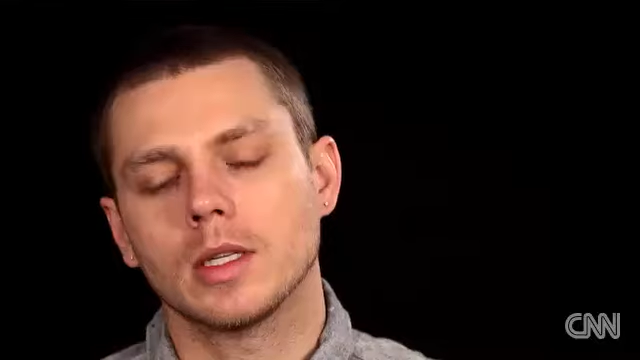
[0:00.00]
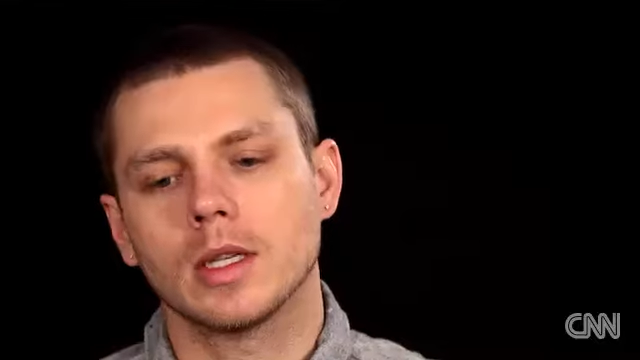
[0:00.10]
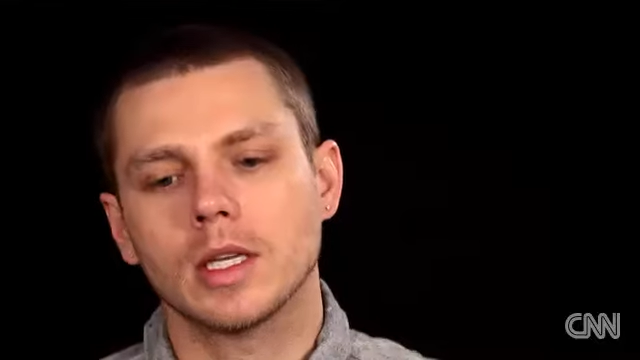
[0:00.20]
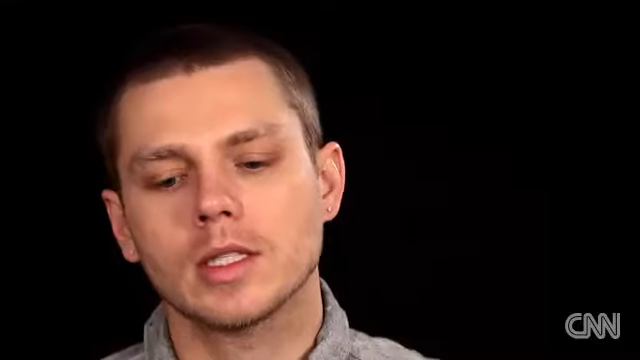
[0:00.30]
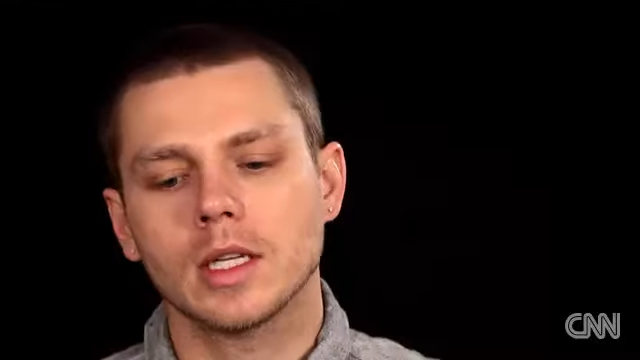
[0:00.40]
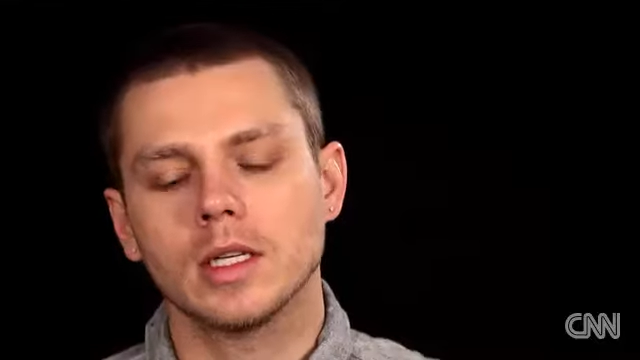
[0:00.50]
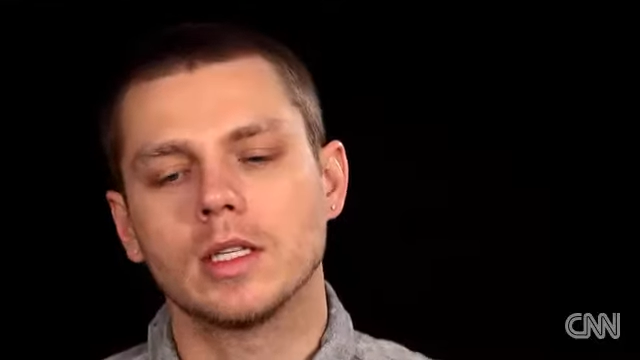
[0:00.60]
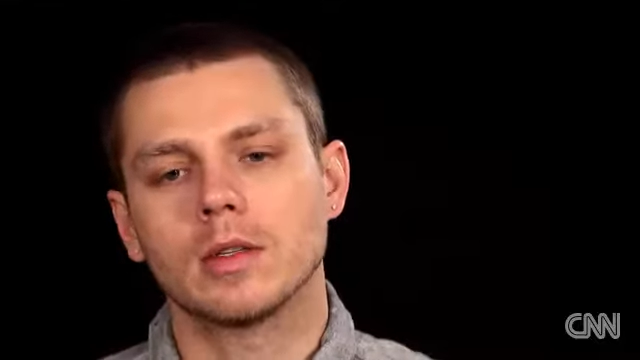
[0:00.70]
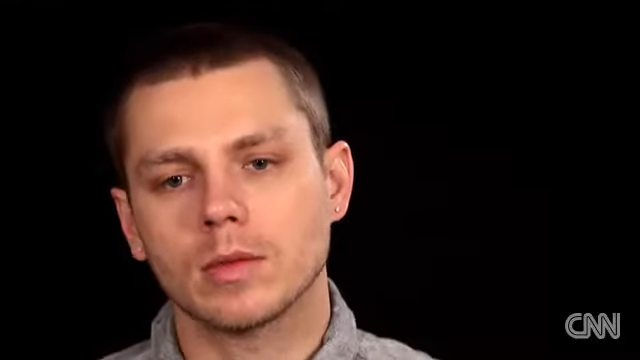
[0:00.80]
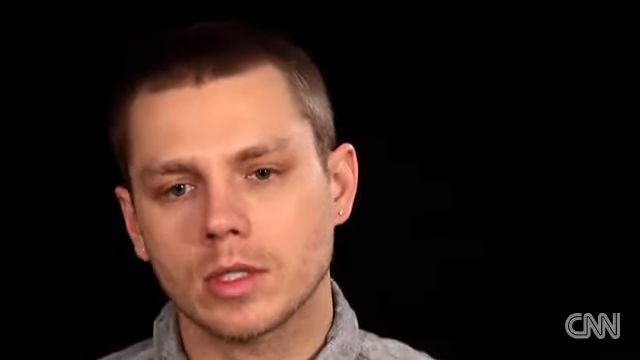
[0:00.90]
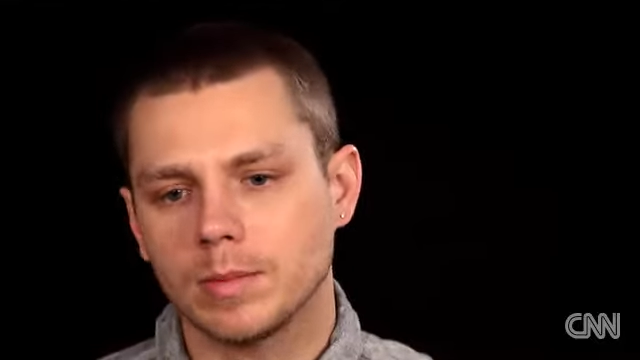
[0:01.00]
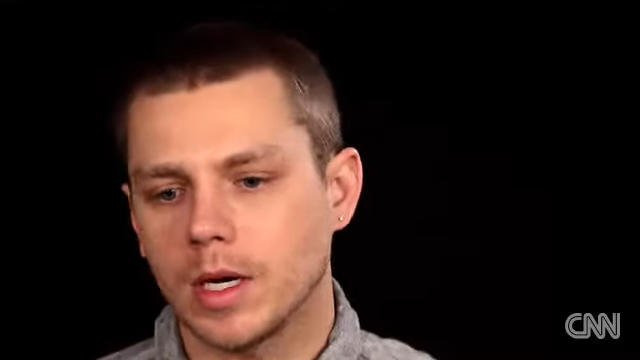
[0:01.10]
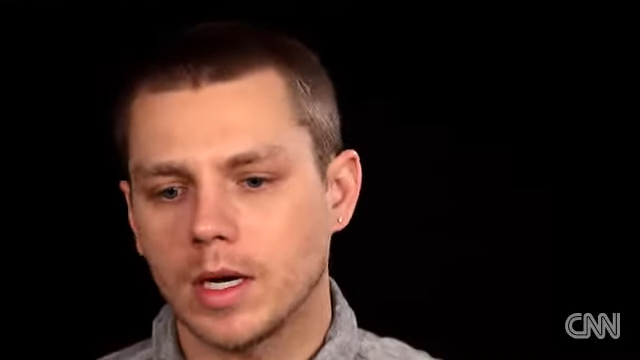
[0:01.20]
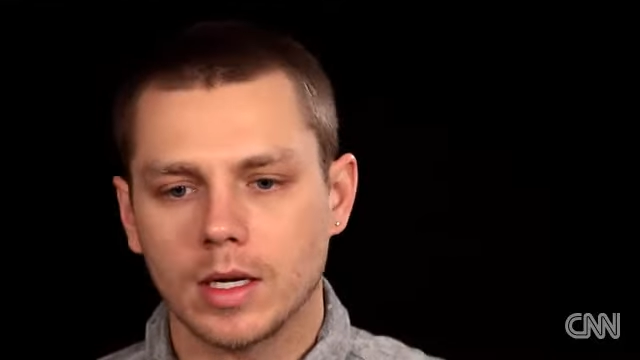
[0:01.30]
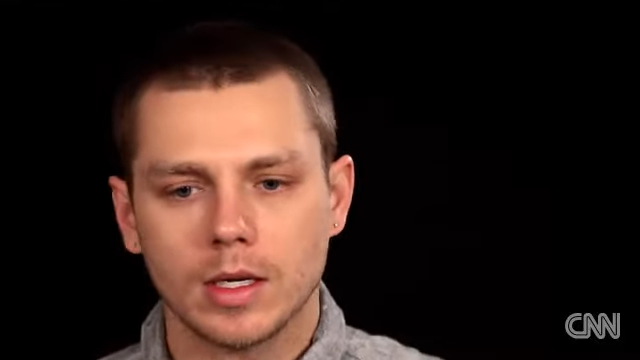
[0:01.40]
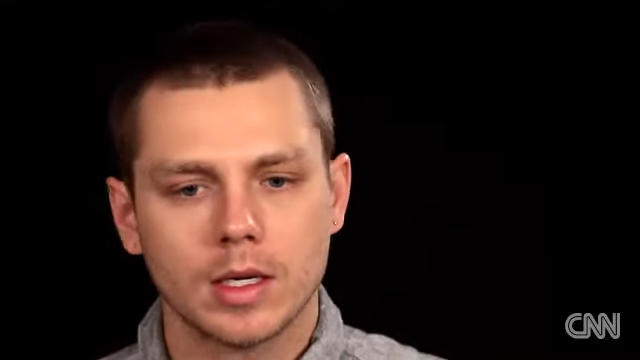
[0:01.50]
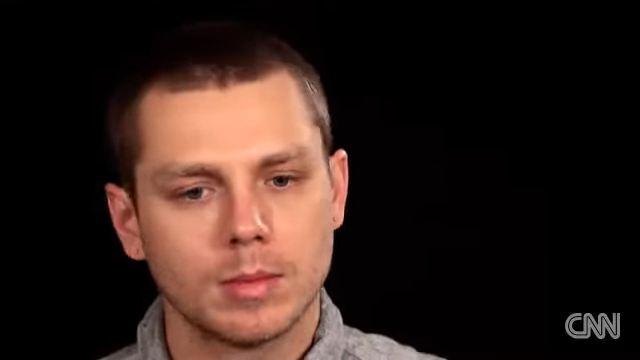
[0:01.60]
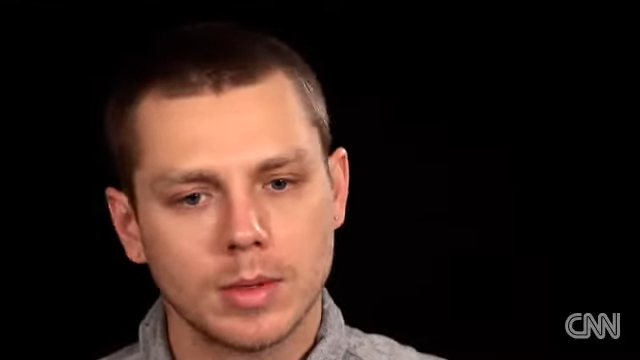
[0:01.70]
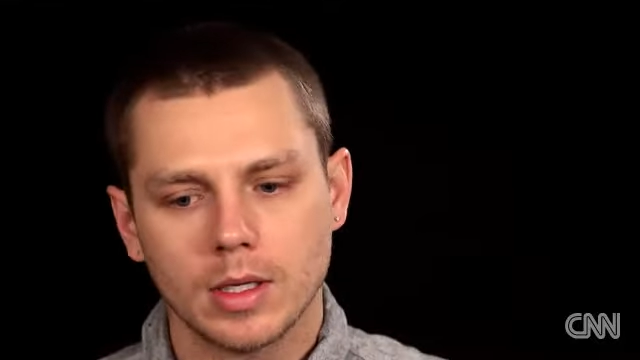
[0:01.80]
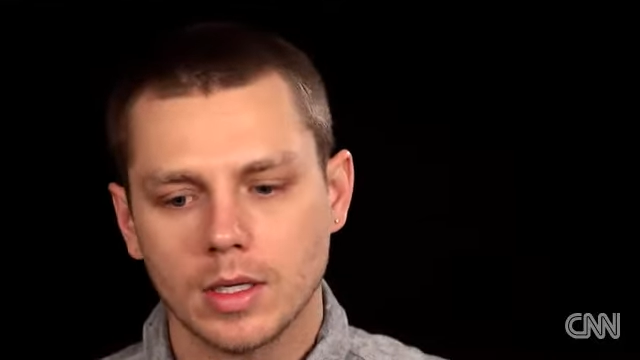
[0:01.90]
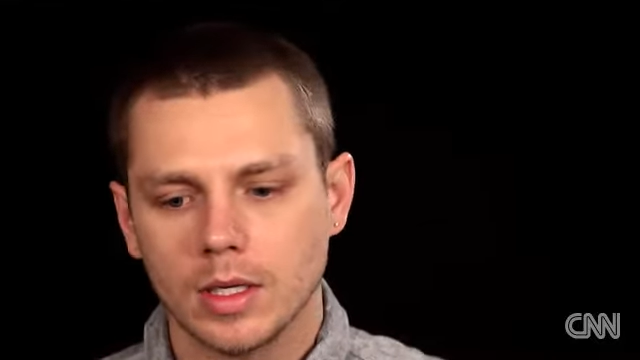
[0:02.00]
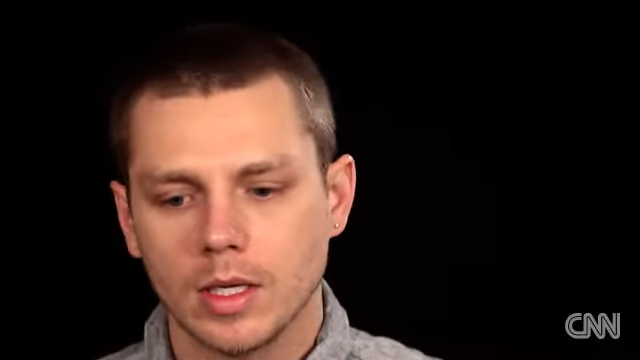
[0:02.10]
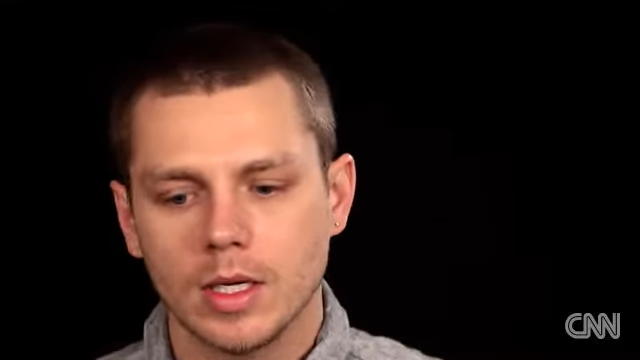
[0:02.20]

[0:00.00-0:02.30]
and things that need to respond and be